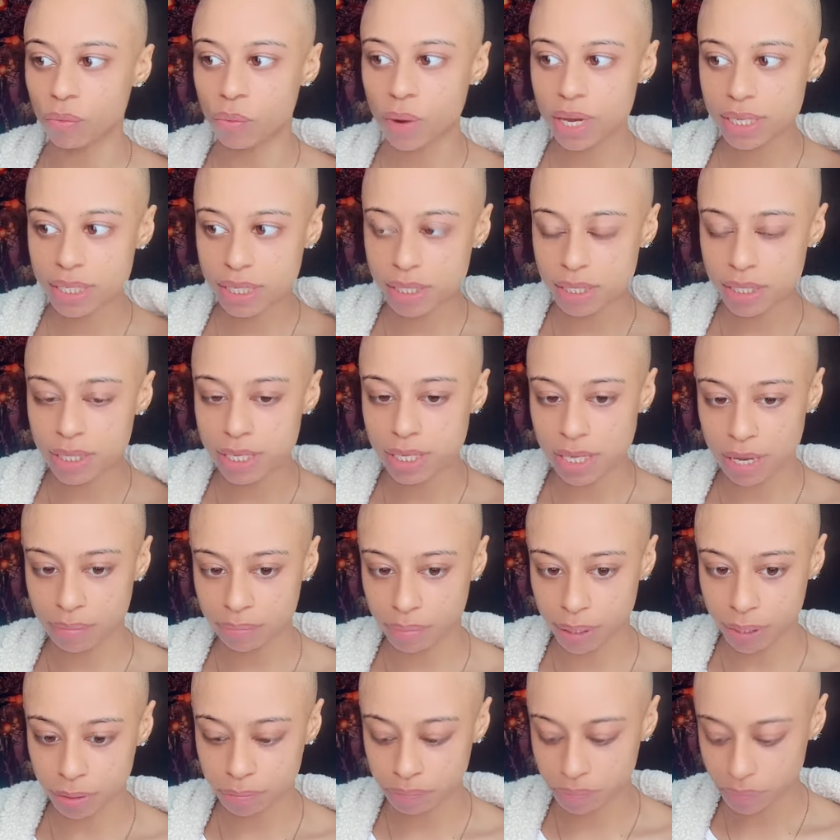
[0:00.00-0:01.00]
It wasn't
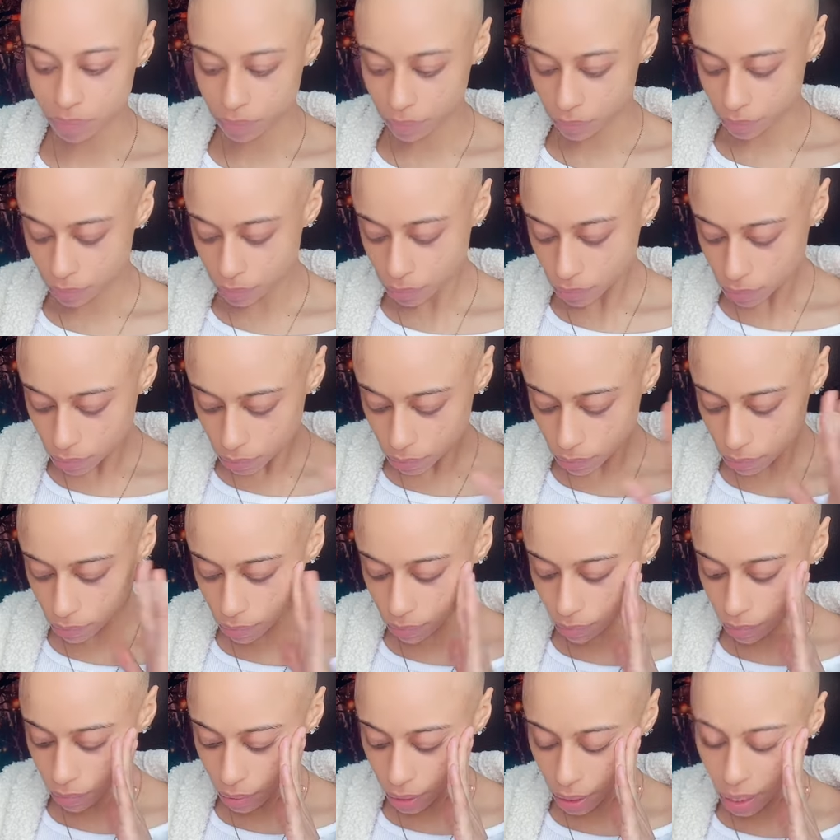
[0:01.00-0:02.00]
December.
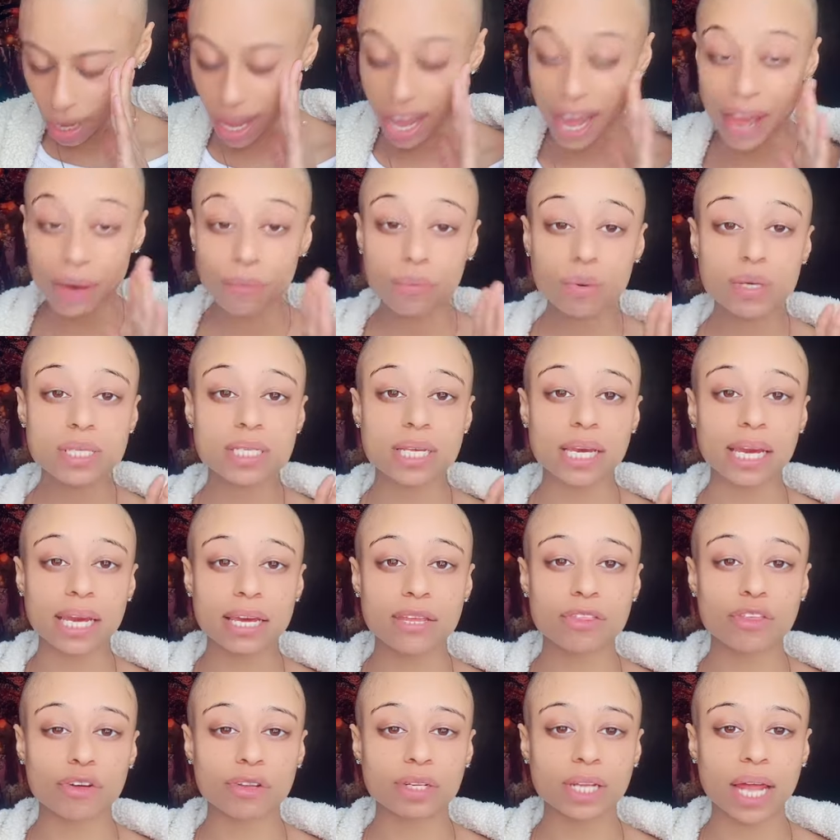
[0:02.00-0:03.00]
It
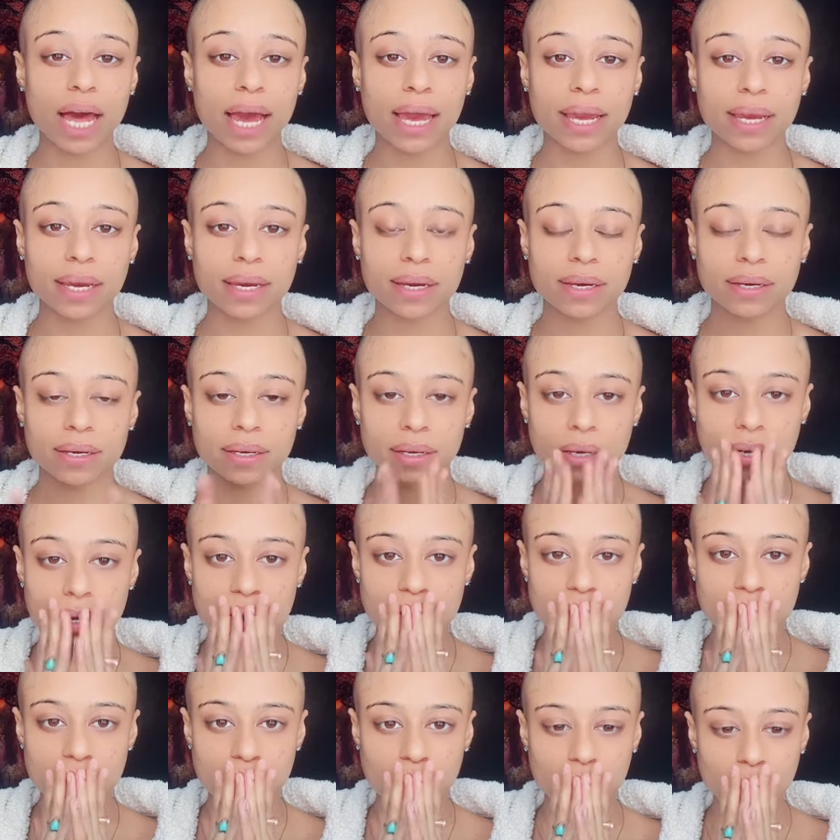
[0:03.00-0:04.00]
was either like,
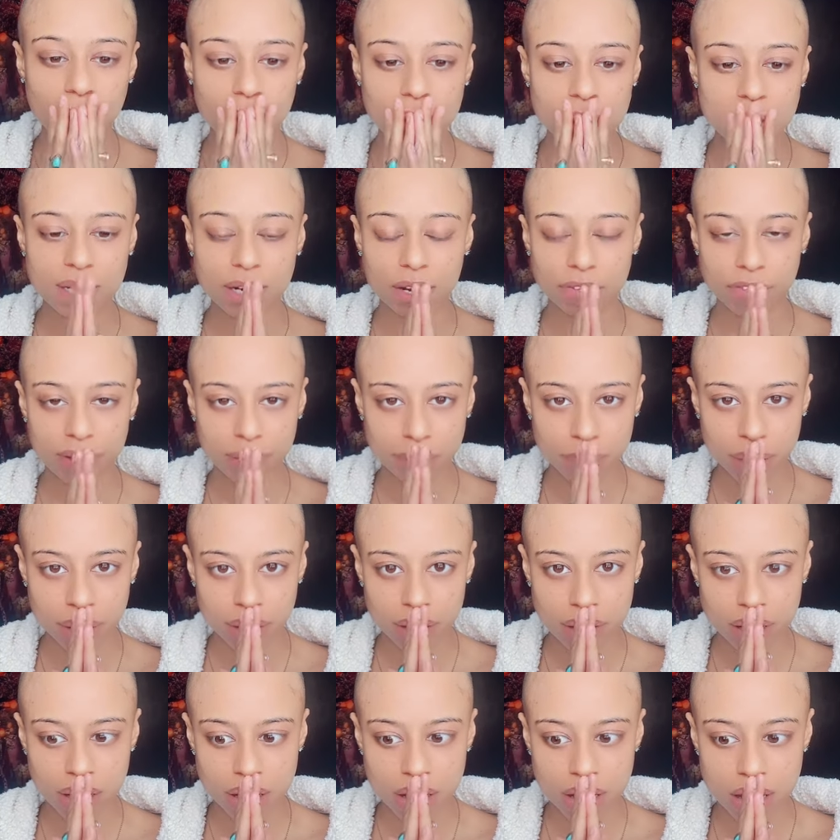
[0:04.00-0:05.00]
was it
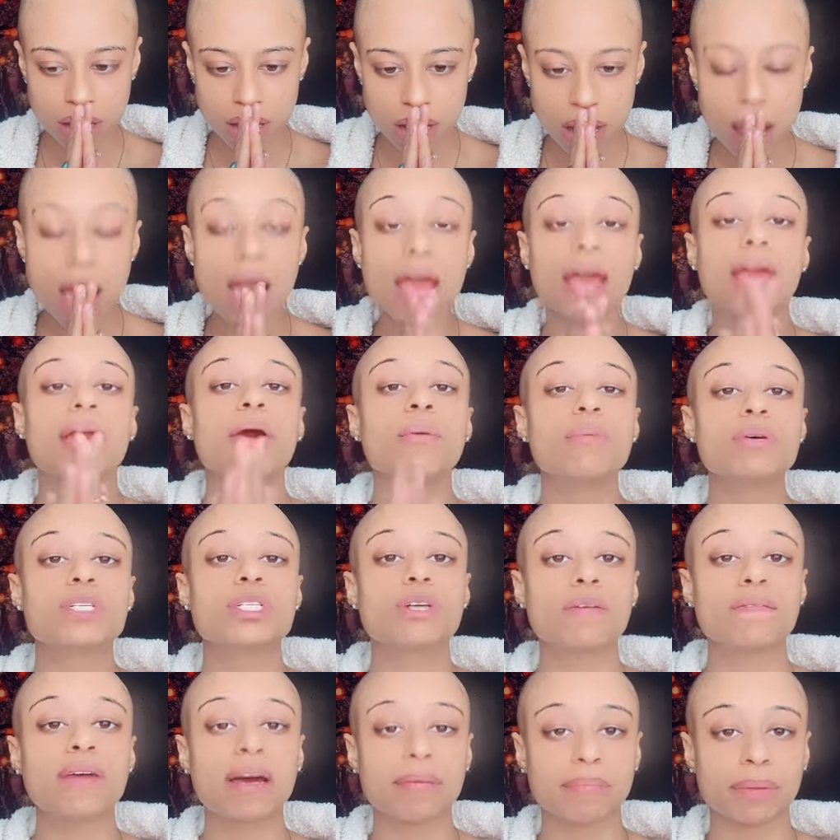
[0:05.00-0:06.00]
November?
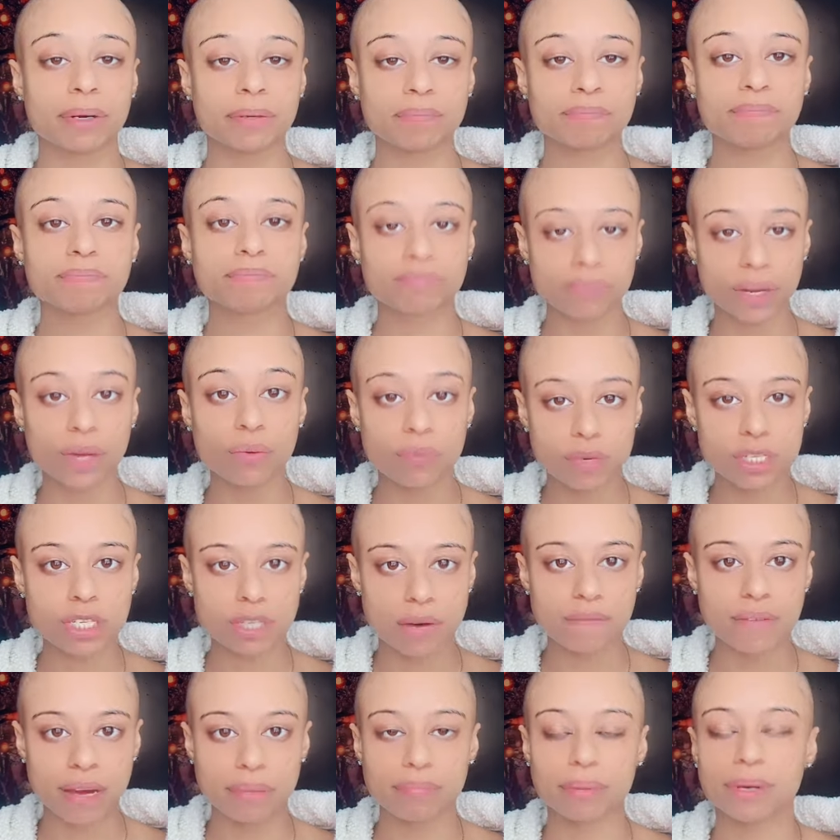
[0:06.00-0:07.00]
It was November. It
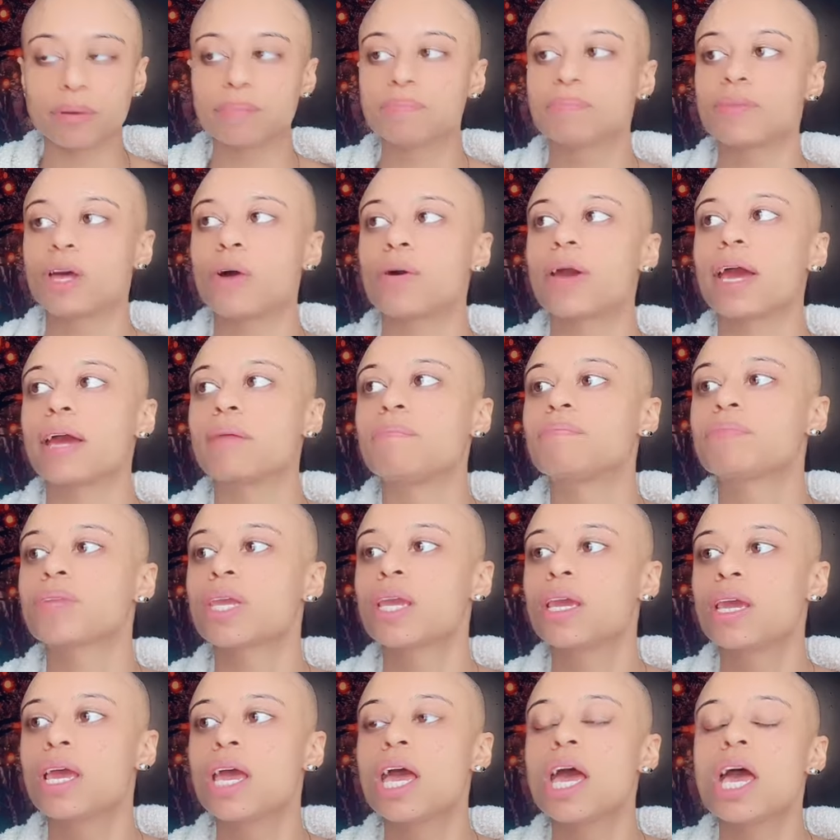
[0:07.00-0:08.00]
was November.
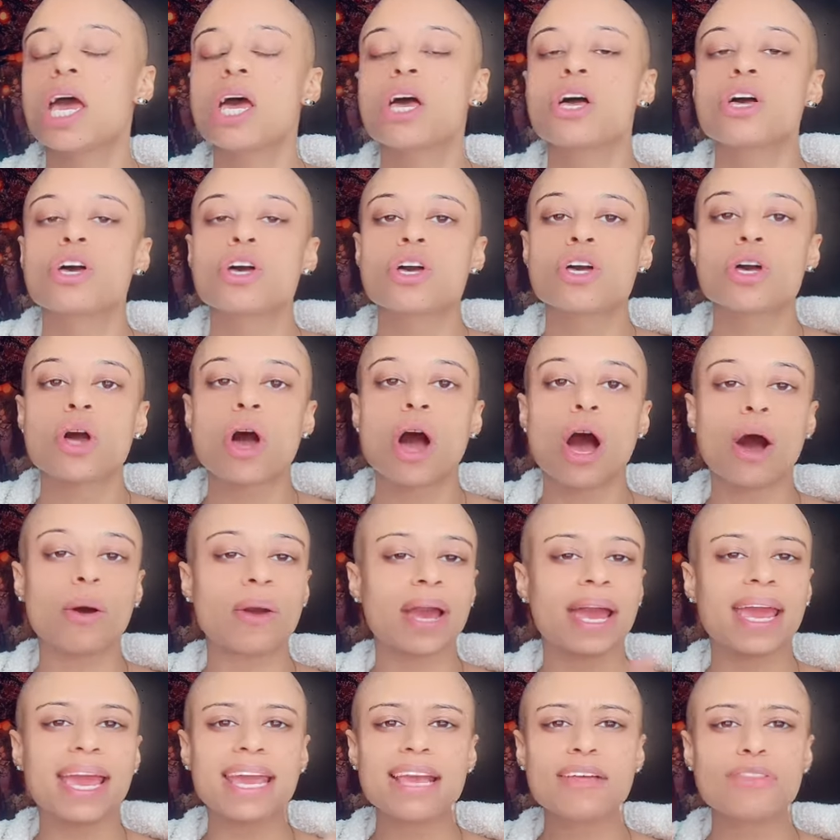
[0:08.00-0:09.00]
Okay.
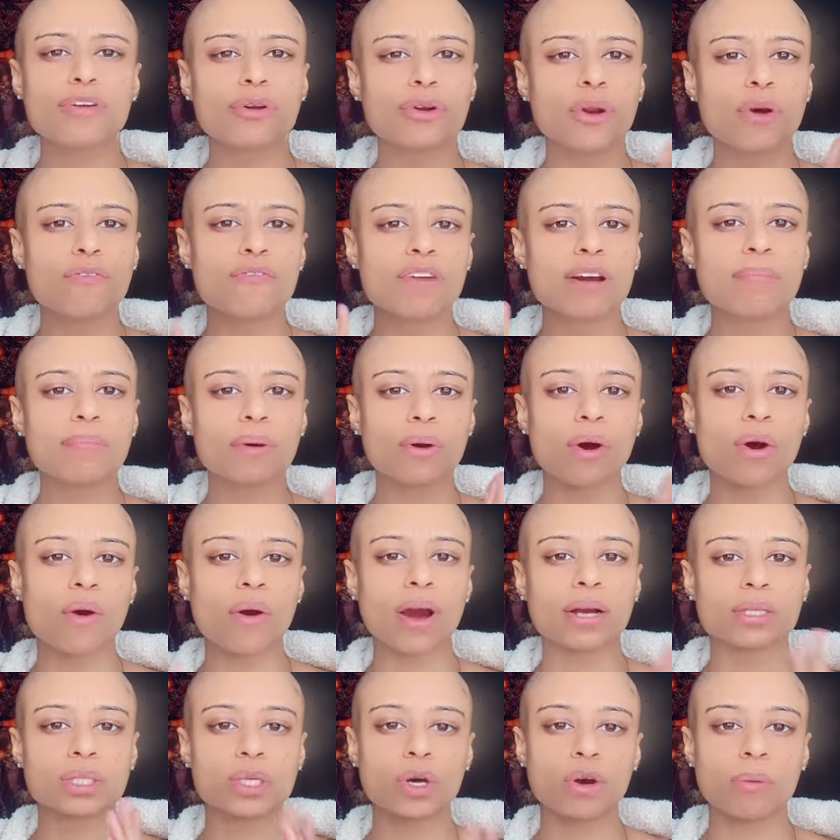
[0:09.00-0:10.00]
Okay, either
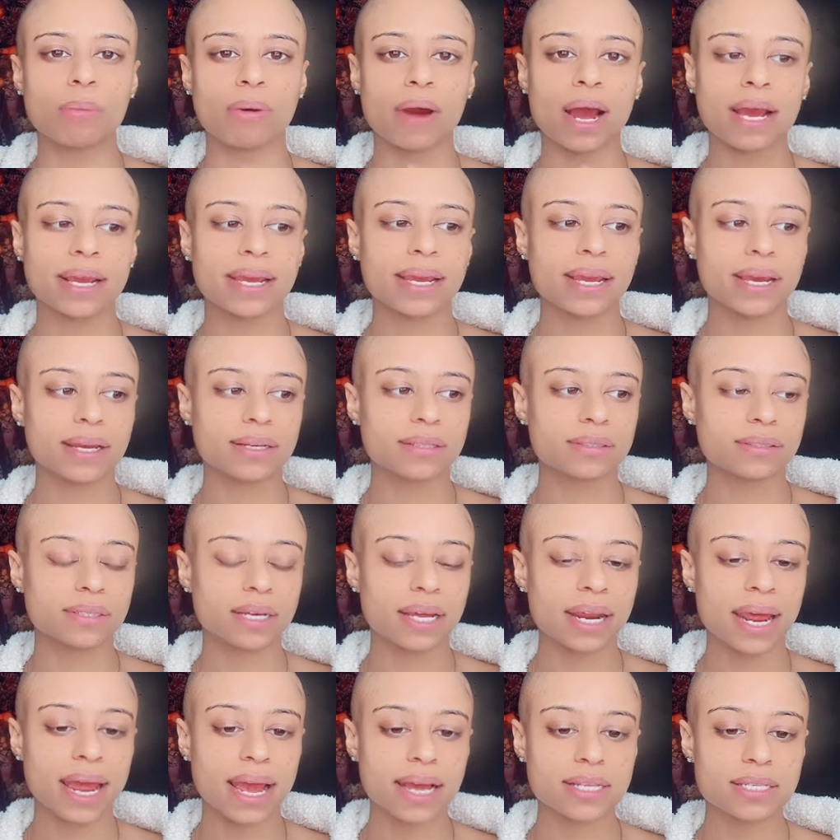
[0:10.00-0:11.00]
November or October. I
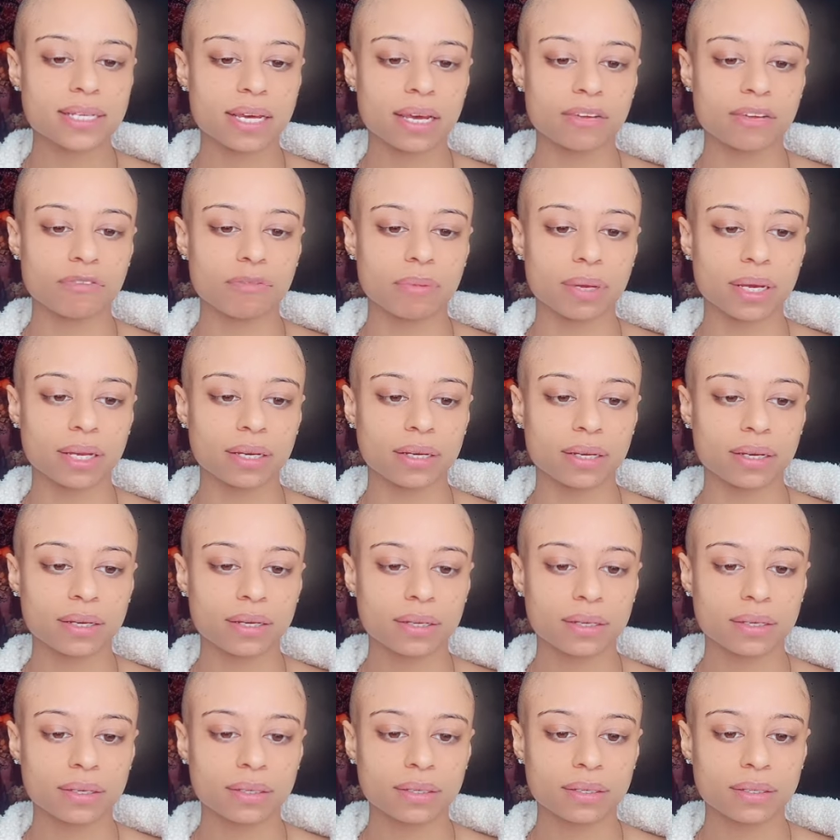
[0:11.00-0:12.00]
can't, it had to have been.